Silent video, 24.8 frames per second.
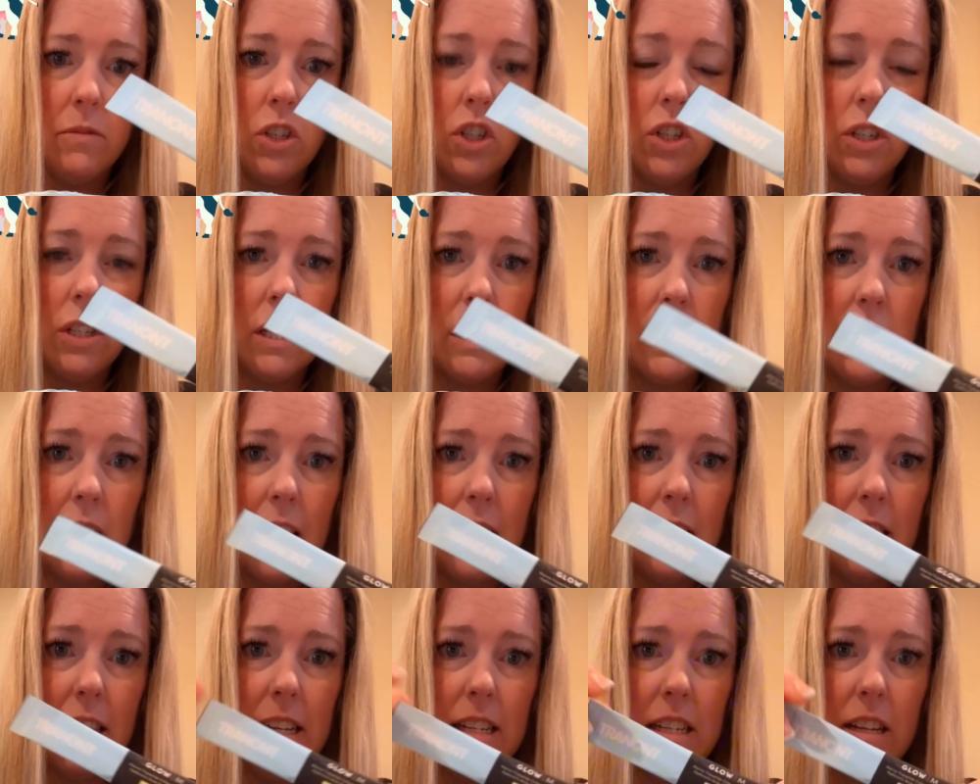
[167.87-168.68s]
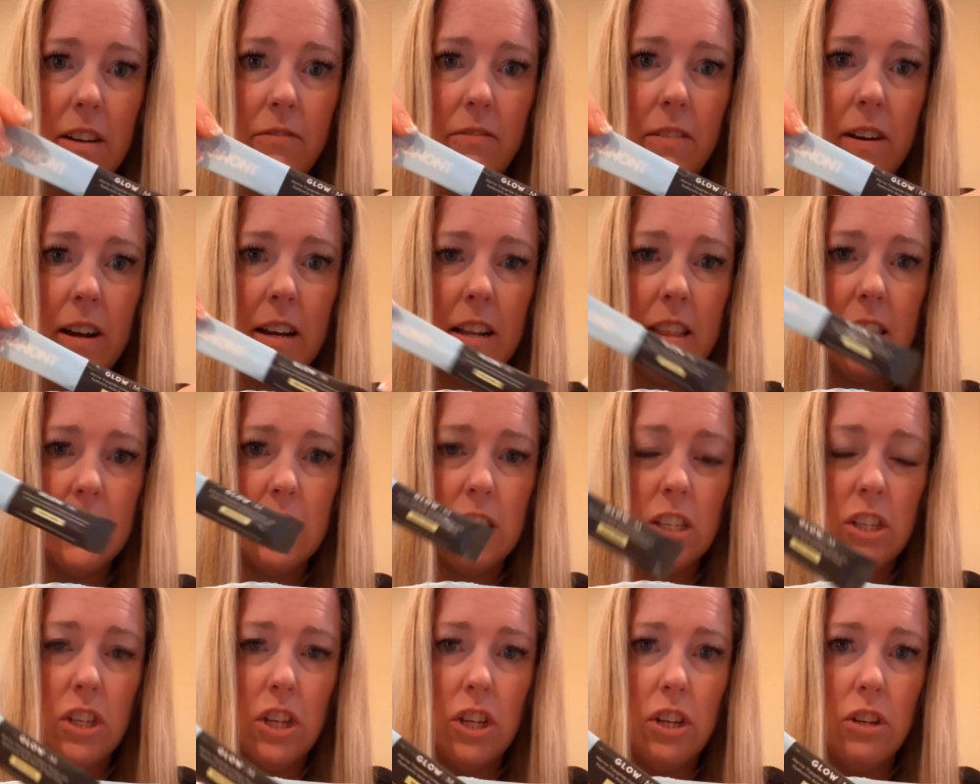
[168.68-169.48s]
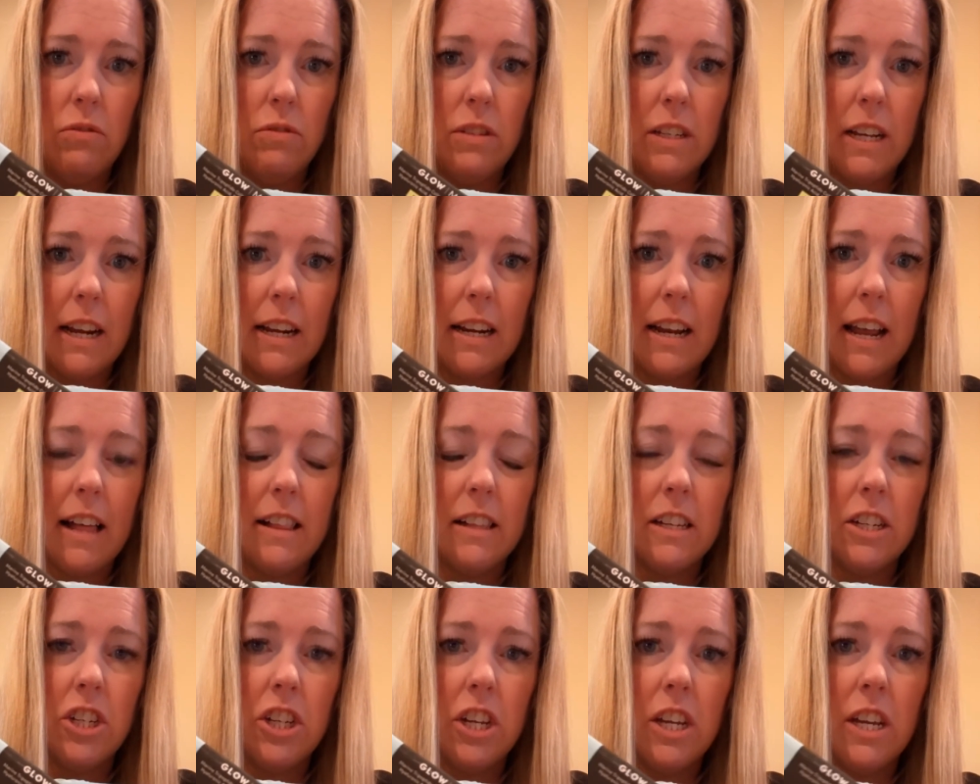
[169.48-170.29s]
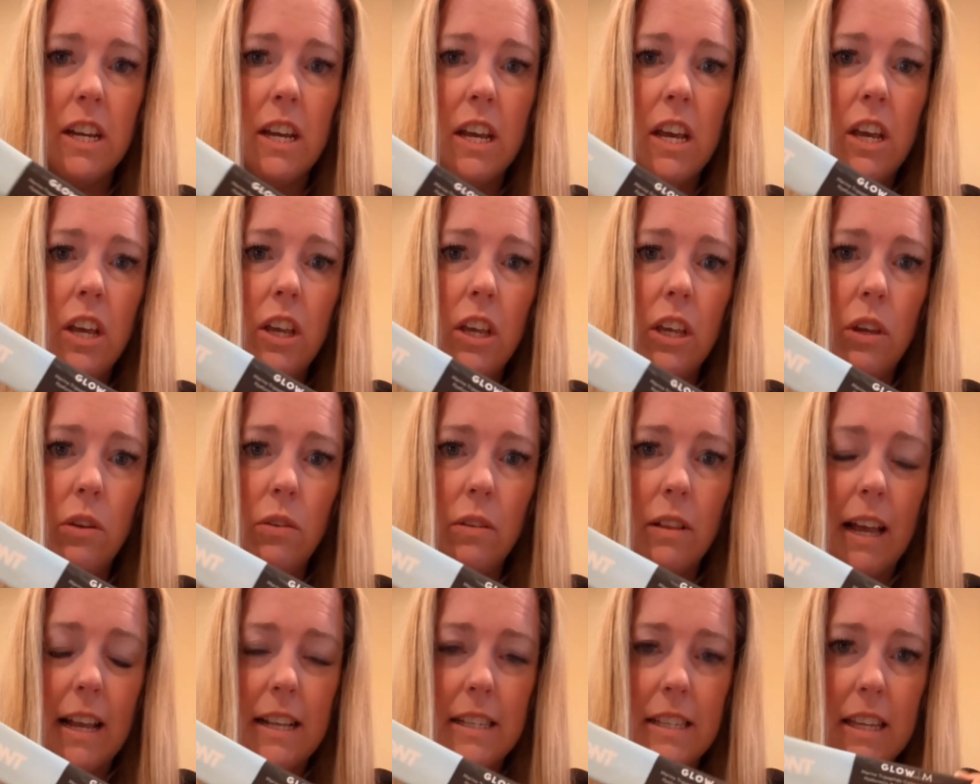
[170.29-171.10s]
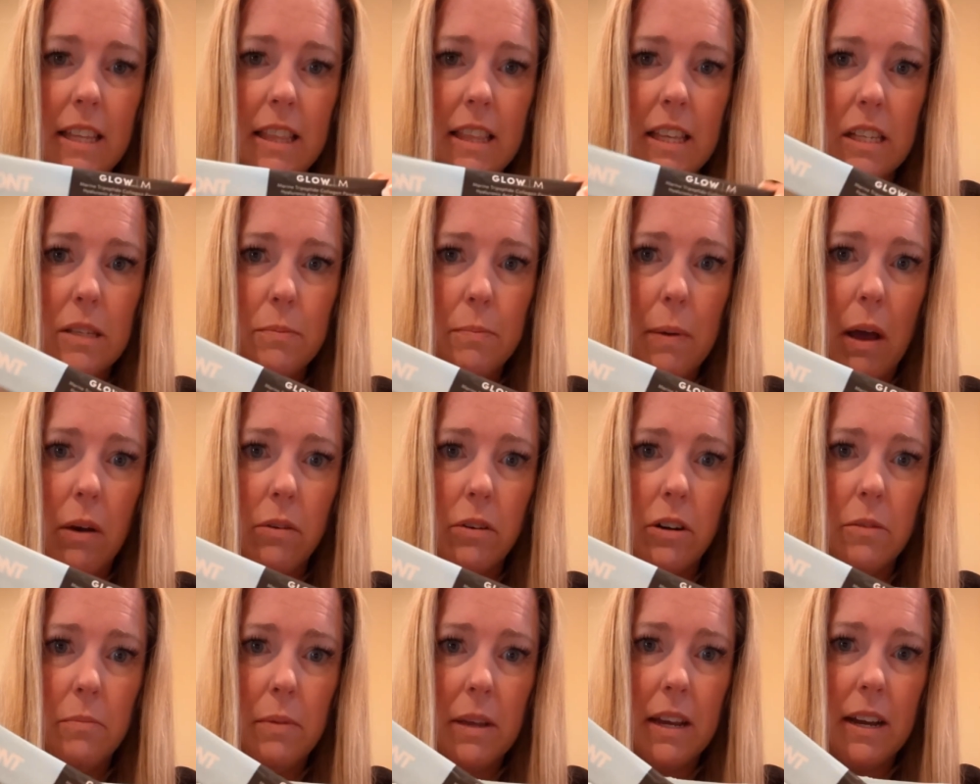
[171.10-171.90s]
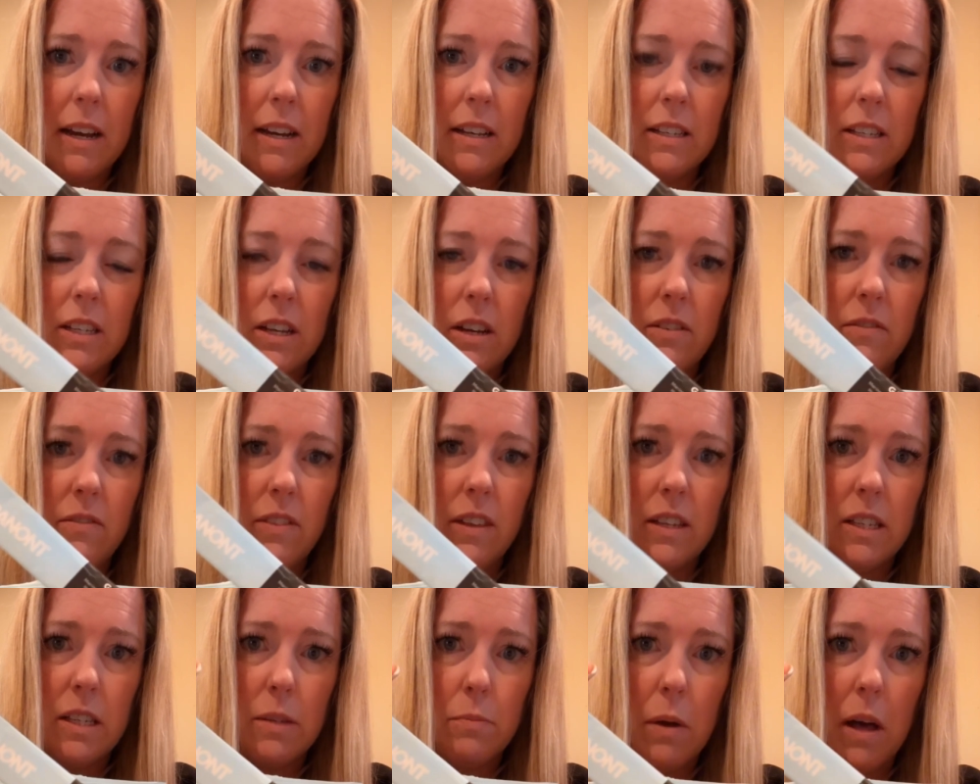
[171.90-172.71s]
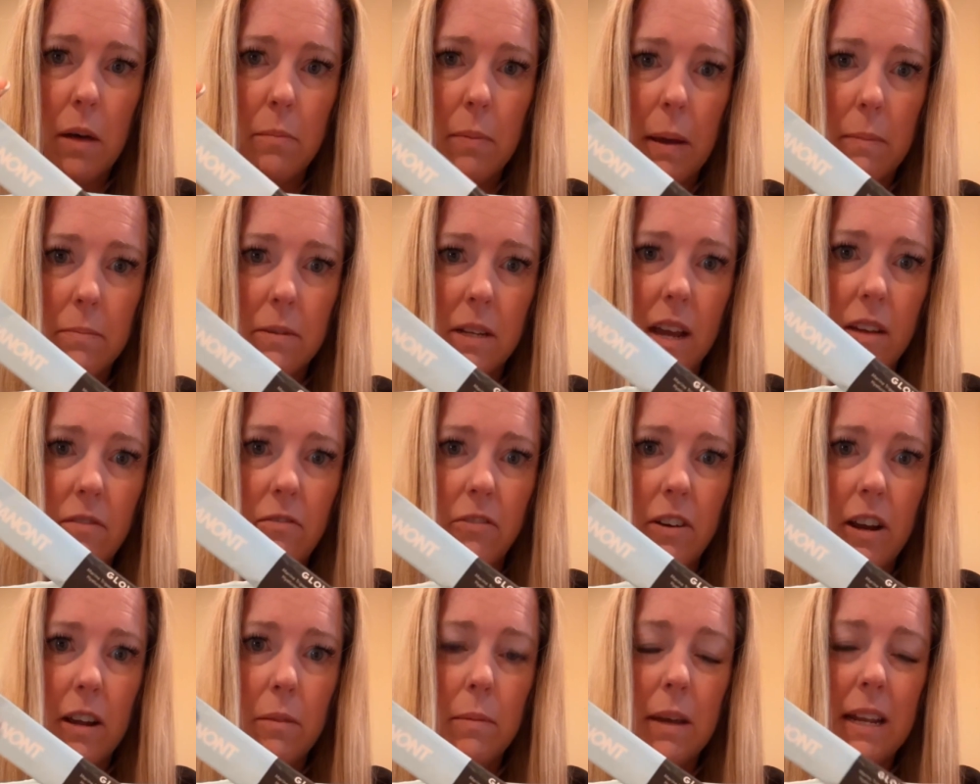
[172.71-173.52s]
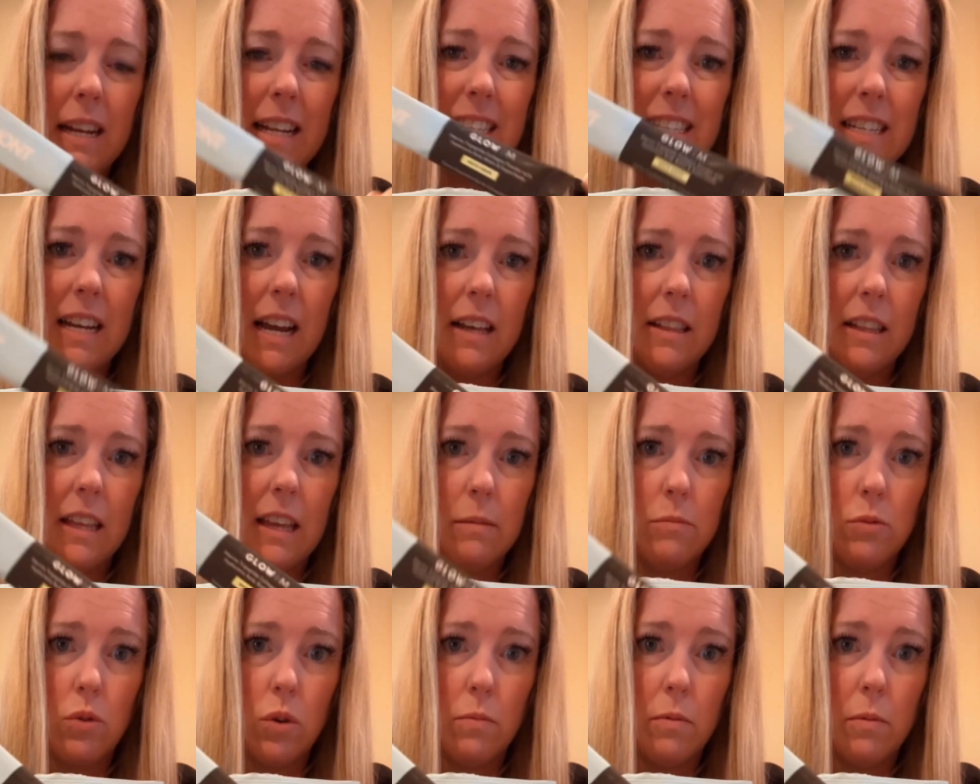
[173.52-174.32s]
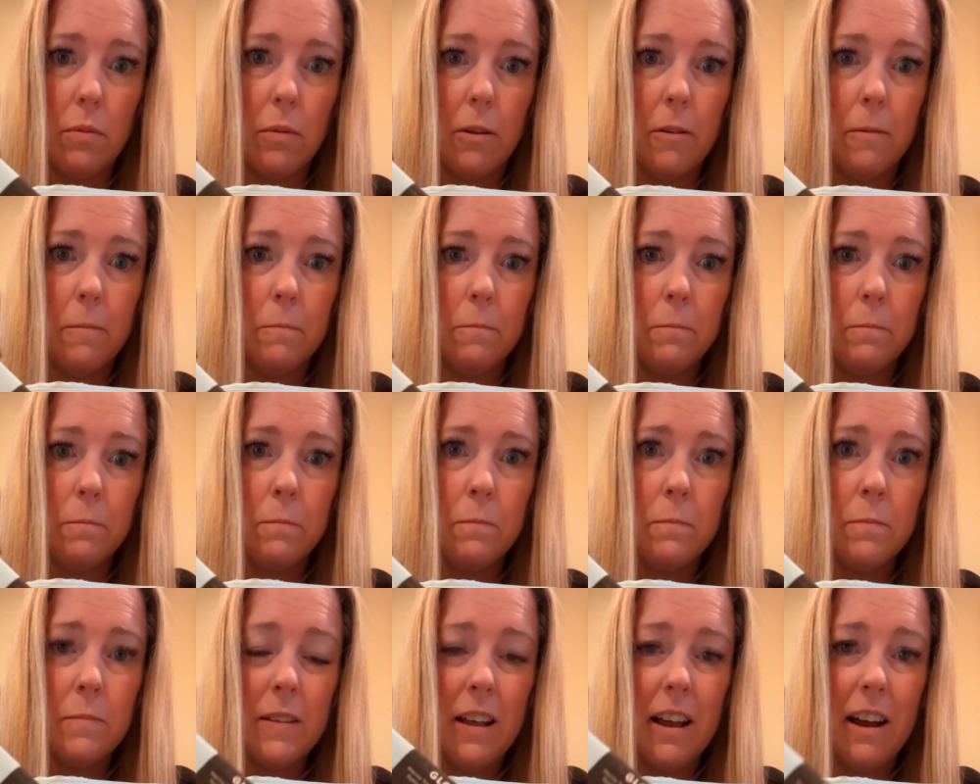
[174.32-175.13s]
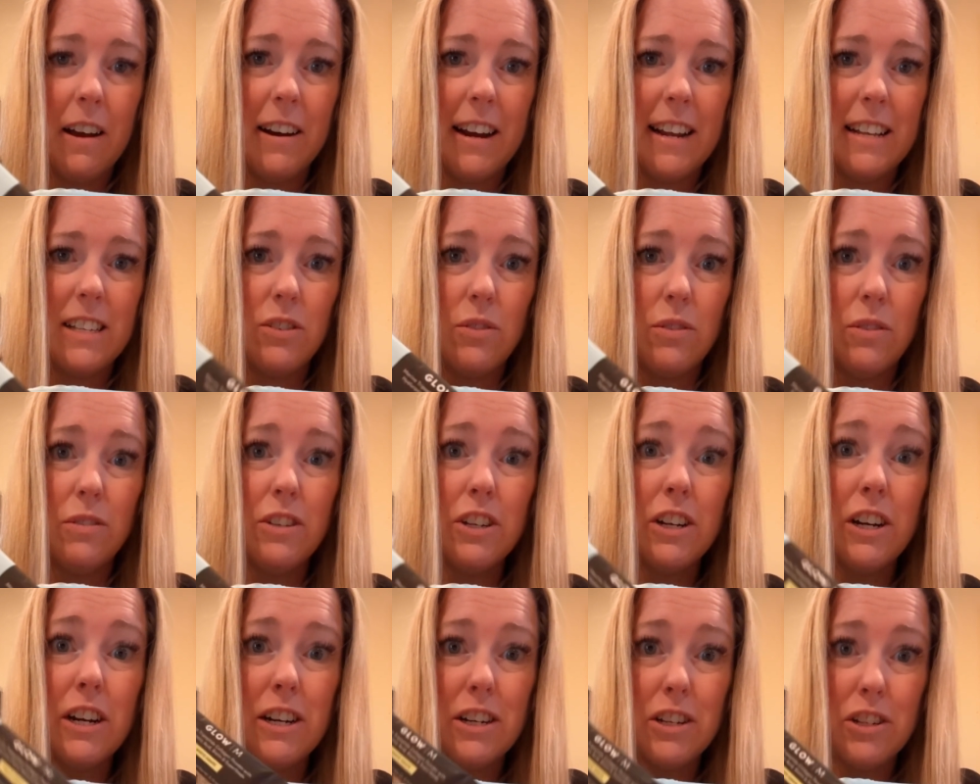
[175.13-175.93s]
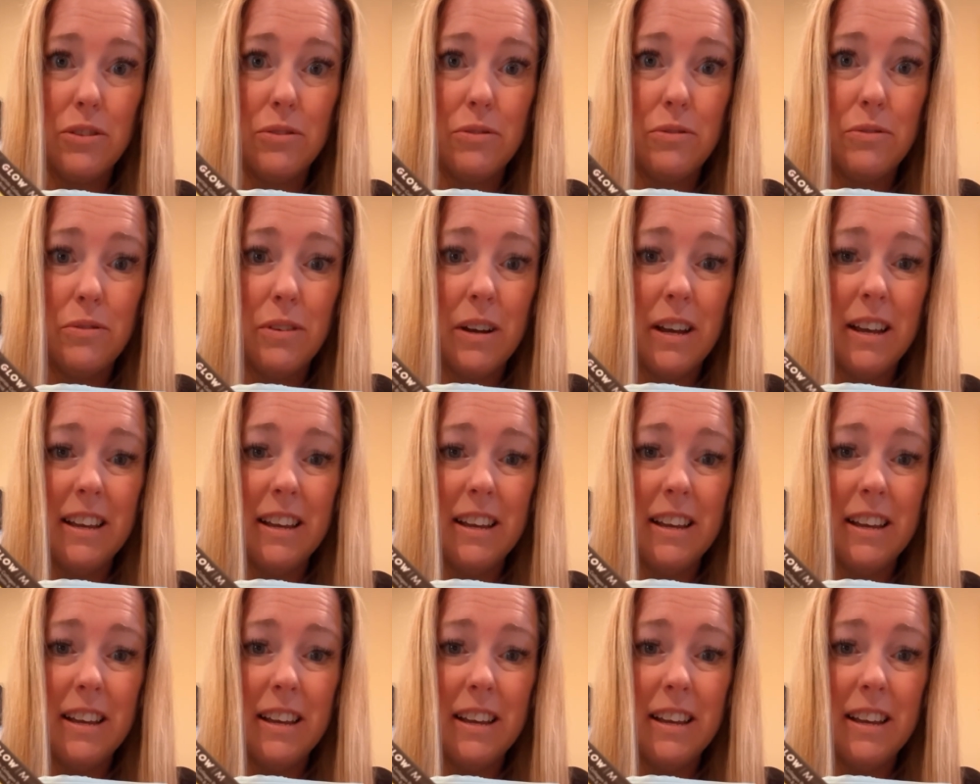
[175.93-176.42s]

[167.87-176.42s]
Slightly different. This is a new technology utilizing this powder because of the small peptide fragment. It's highly absorbable. All right, so those are our 2